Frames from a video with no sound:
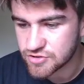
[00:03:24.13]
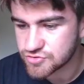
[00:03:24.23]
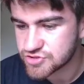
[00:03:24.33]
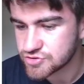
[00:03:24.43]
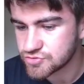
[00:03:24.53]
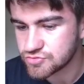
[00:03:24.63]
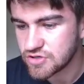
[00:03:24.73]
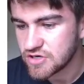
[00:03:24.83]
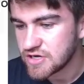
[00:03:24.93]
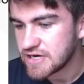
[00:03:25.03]
to
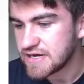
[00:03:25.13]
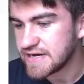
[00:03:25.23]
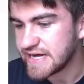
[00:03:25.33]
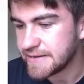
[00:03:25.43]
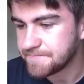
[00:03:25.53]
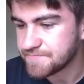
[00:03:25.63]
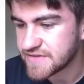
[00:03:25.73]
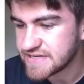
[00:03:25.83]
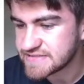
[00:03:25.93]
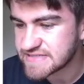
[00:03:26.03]

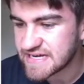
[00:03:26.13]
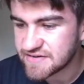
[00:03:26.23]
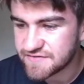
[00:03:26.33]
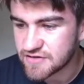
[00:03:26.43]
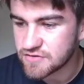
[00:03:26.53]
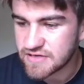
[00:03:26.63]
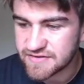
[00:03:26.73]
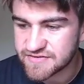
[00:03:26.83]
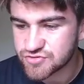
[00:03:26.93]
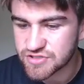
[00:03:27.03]
his AFL
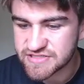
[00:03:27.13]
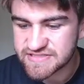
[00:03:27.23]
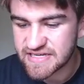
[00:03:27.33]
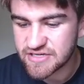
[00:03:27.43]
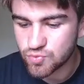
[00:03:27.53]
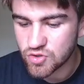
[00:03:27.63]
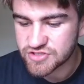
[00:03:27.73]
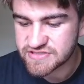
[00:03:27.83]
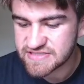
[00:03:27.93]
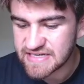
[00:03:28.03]
and sort of see what
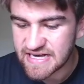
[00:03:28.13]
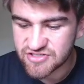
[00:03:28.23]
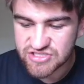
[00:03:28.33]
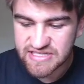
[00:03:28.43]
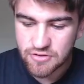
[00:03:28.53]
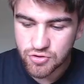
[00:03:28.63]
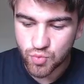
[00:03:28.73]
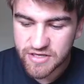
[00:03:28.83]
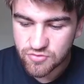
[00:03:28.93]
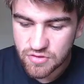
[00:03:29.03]
does he actually get on a
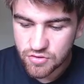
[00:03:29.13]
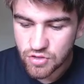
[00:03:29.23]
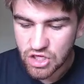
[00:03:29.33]
wing role